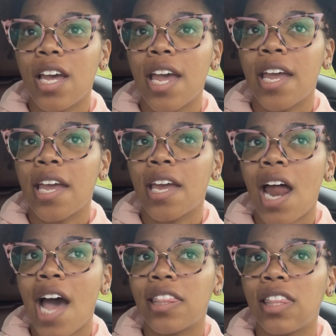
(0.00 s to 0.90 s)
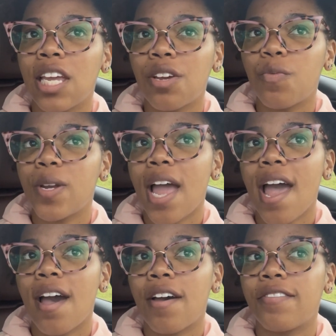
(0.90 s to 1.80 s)
And I think we
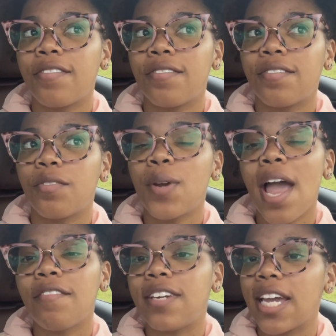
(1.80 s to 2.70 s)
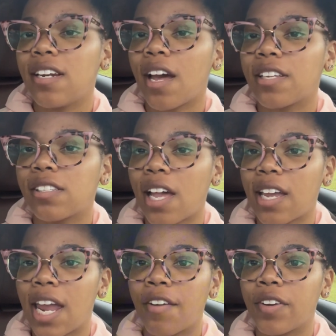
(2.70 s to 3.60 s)
have date nights like
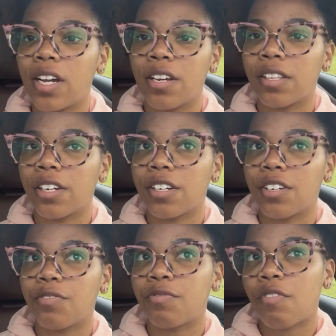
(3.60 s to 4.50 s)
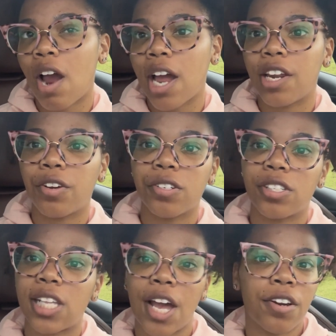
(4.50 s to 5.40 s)
every other Friday or
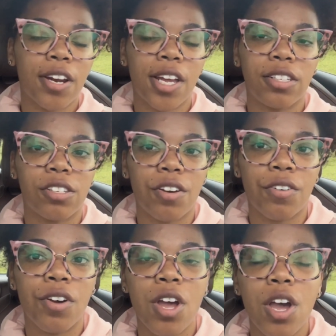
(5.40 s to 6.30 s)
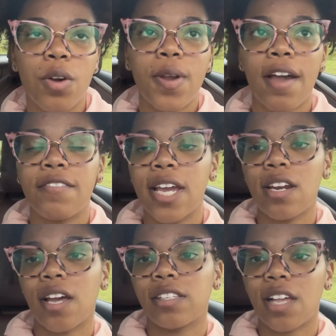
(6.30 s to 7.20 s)
Saturday. So, we have date
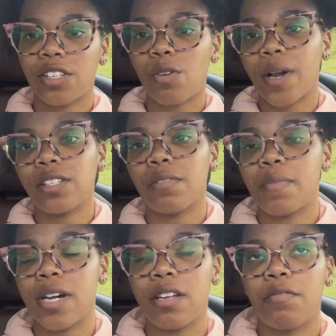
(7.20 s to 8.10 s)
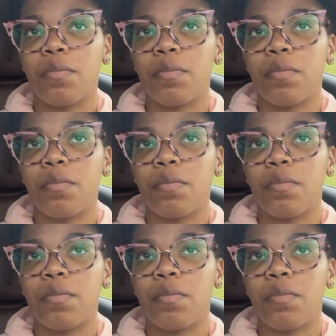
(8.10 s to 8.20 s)
nights like twice a month.